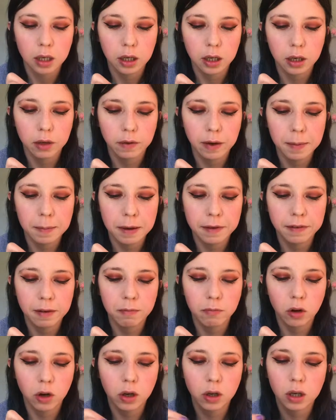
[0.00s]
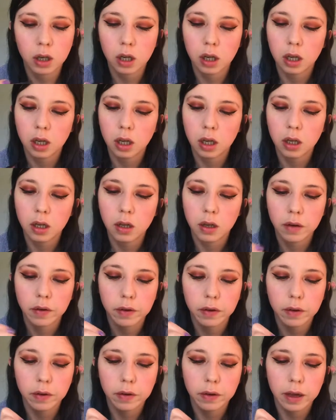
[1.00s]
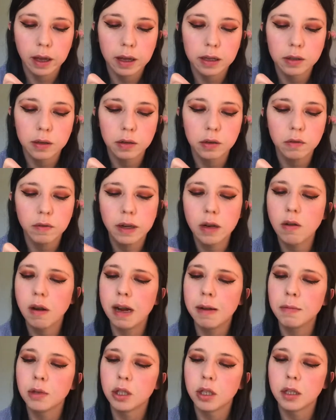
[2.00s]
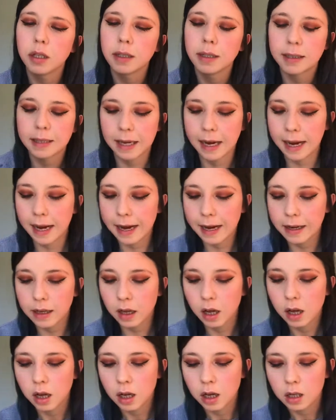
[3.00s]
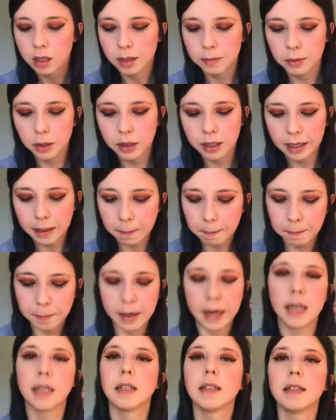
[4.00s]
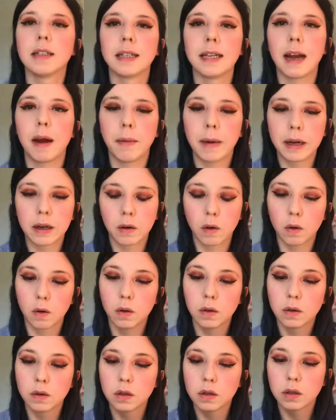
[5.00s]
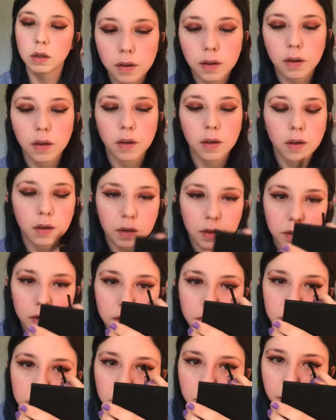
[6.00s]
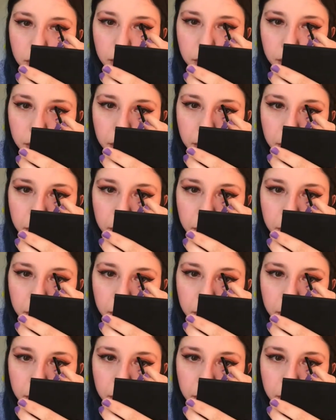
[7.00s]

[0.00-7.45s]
Correct me if I'm wrong. Okay, so I don't really know how much of this to take. So I'm gonna take a bit and see how it goes. So.